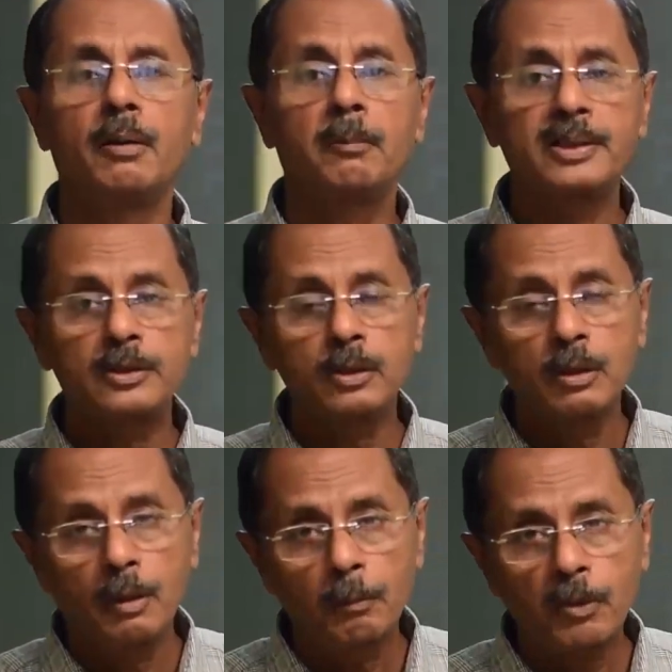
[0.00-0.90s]
but
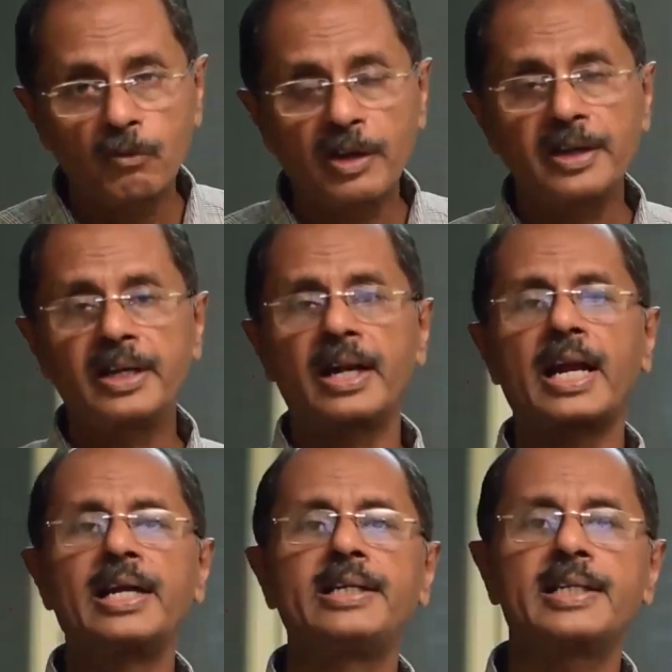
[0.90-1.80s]
provided a
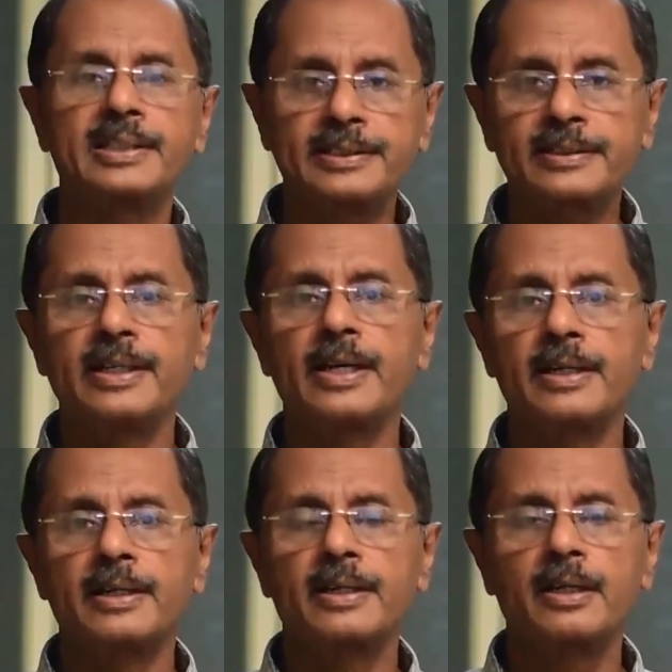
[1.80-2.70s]
rider is
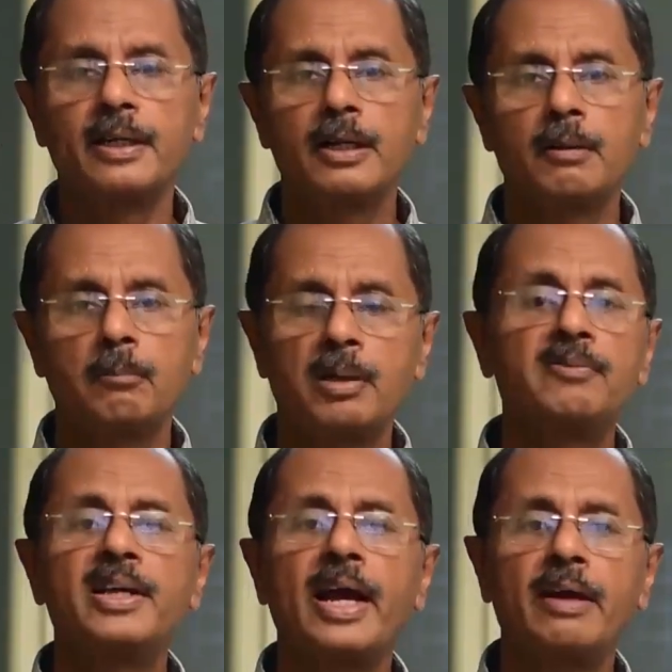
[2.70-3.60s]
there. But
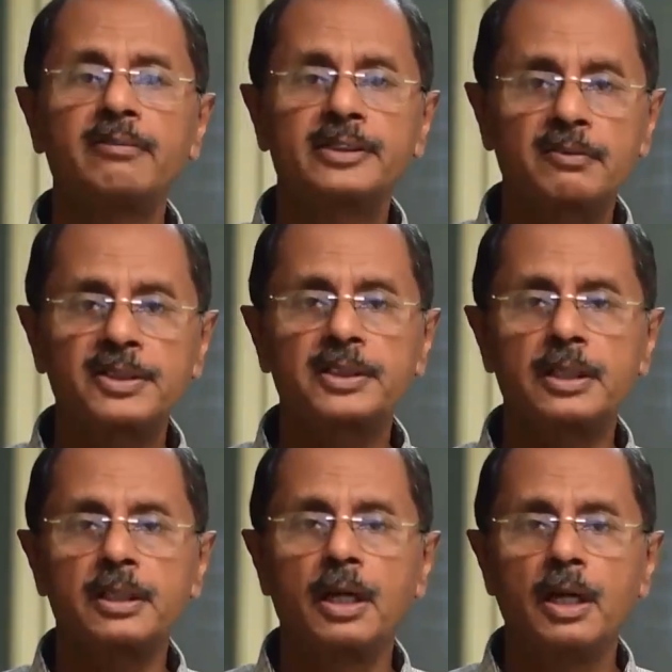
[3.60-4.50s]
we have
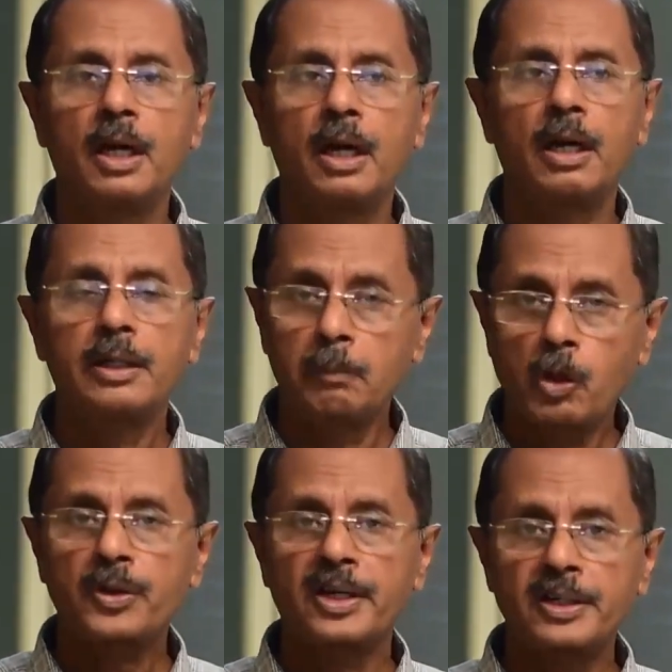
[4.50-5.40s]
sufficient
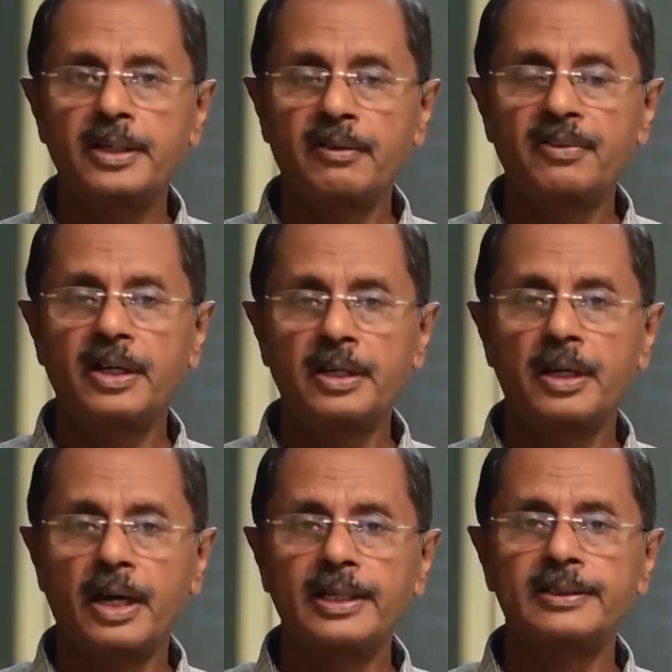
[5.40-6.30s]
democratic
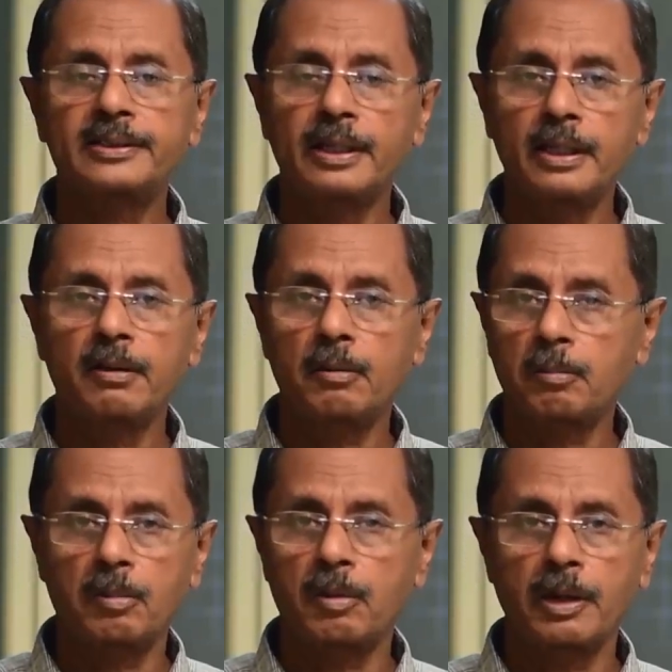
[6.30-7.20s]
dividend, highest
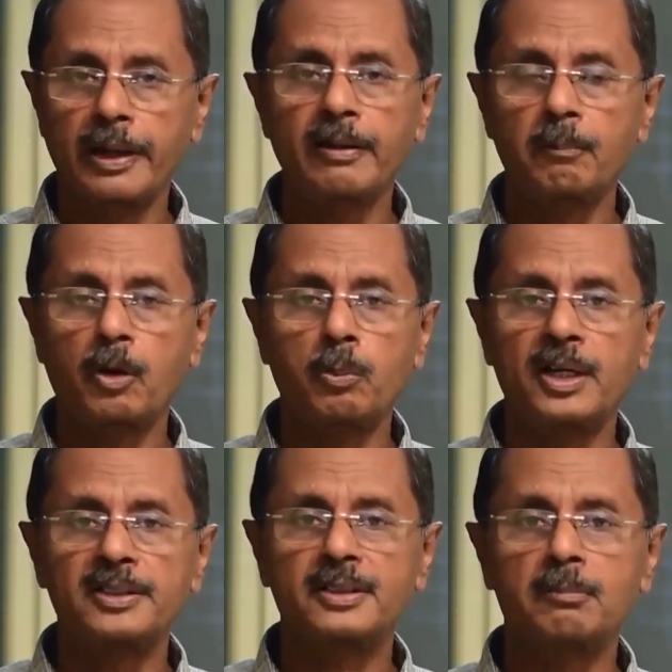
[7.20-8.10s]
young
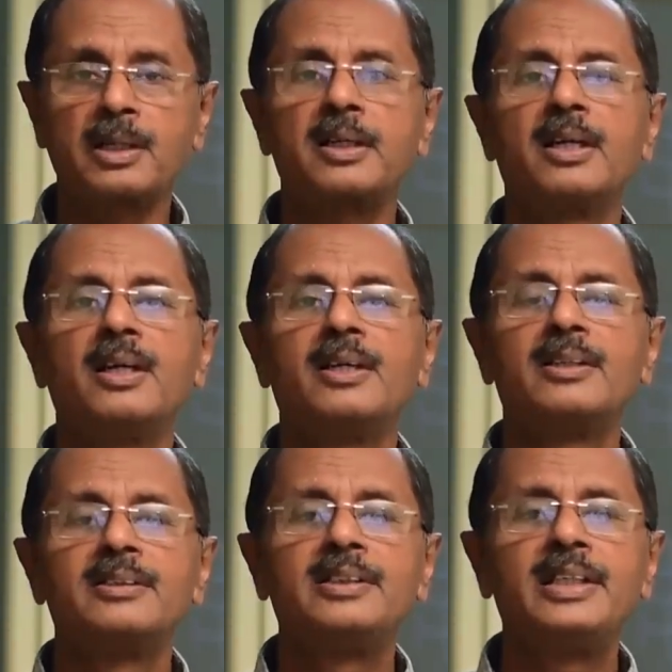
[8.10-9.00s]
population, but
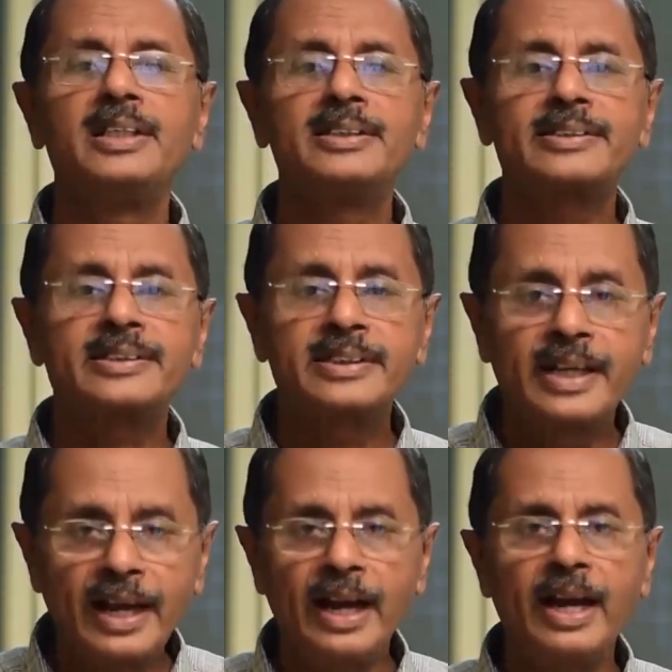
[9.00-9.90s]
the
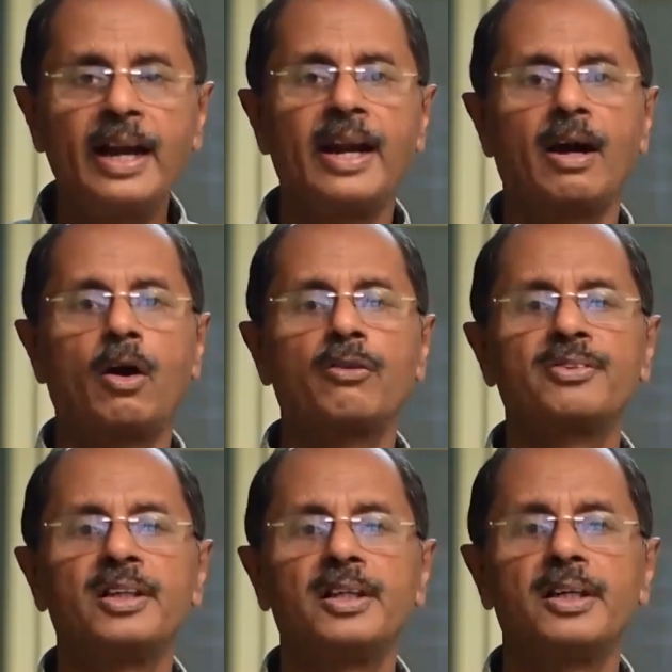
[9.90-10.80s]
skill of
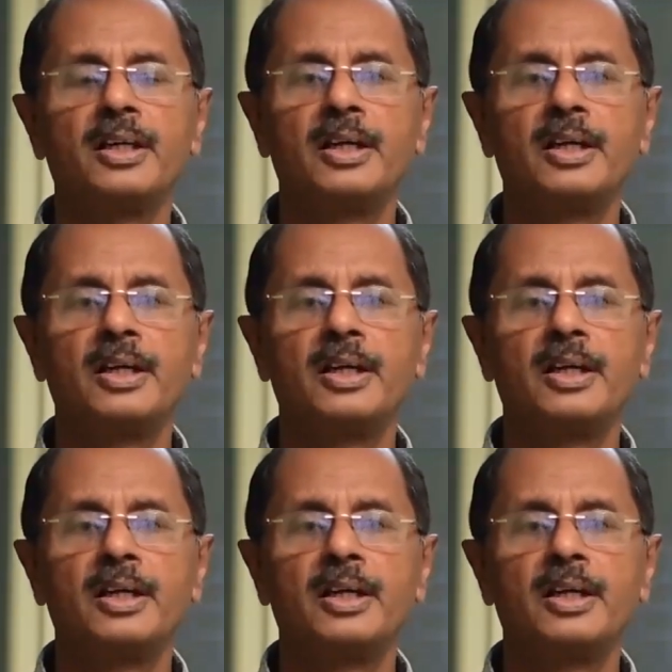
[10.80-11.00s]
the